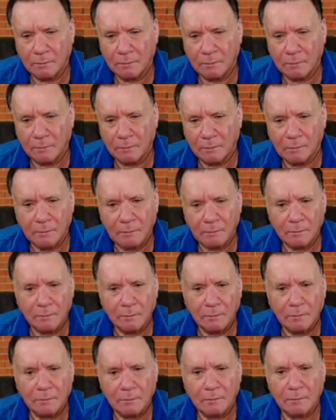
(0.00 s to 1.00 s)

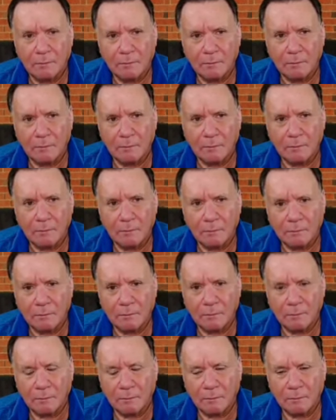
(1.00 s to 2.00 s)

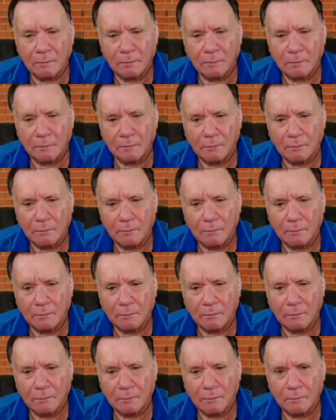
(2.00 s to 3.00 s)

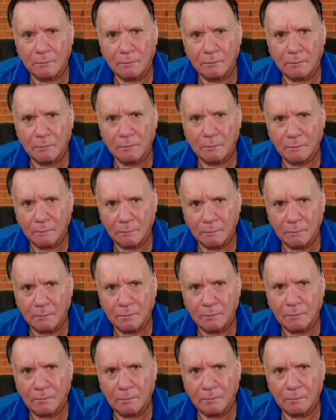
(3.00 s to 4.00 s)

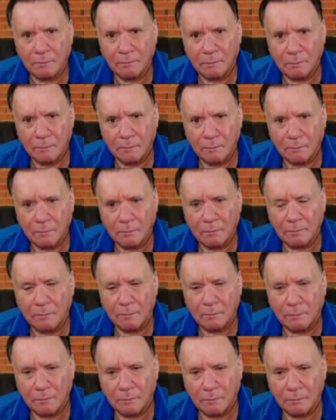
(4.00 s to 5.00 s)

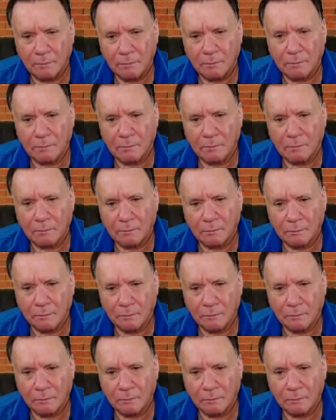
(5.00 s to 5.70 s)
The person shown says nothing.